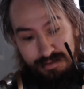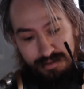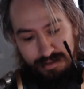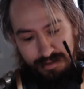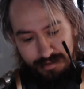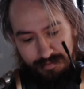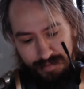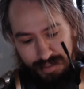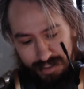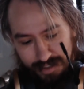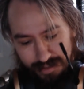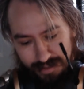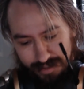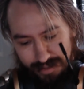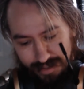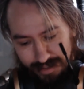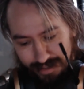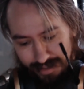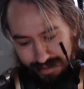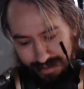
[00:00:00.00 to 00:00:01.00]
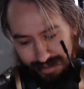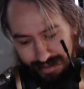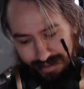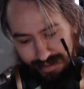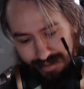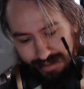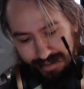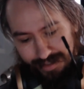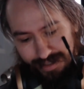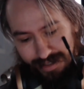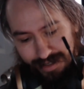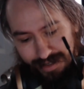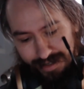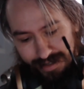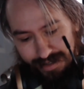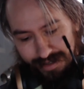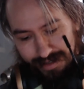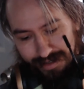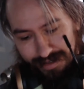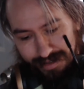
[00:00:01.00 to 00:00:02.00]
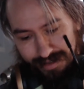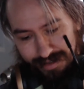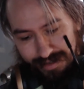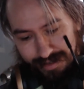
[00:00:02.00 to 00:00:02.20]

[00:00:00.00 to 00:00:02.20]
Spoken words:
Oh my God! Uh,